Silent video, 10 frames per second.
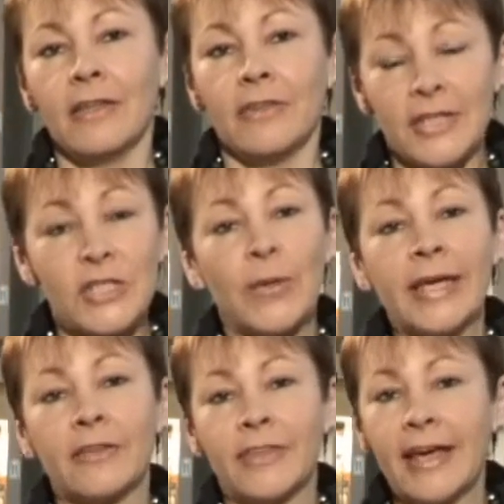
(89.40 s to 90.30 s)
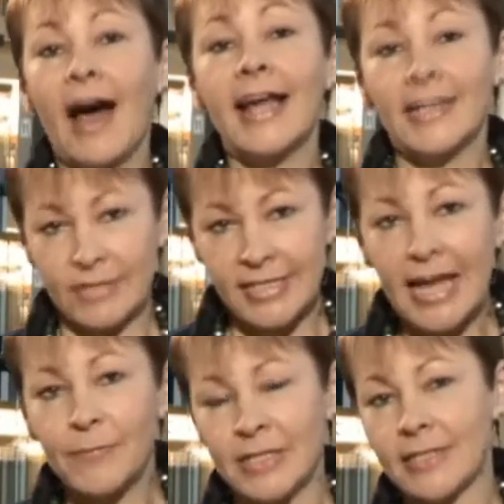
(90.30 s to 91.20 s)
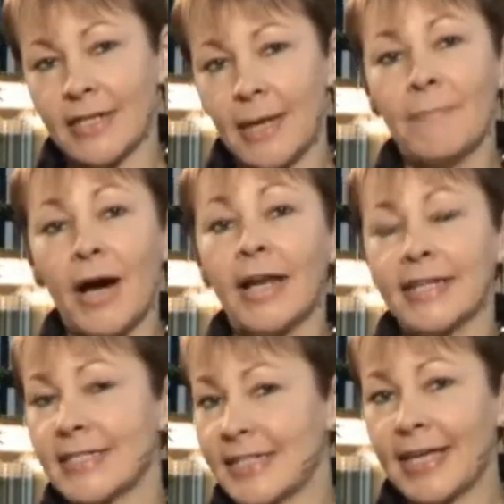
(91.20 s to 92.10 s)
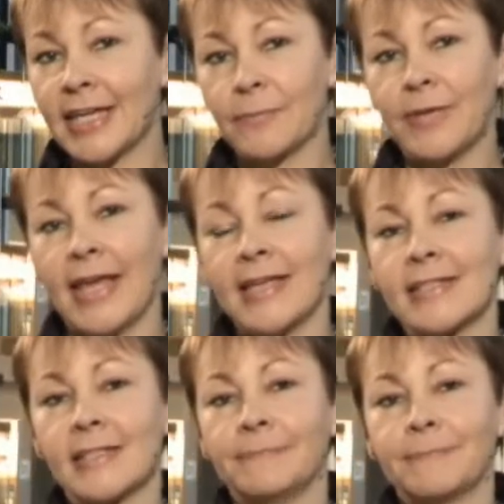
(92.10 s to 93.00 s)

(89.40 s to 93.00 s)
This week, the high-level segment in Bali is taking place.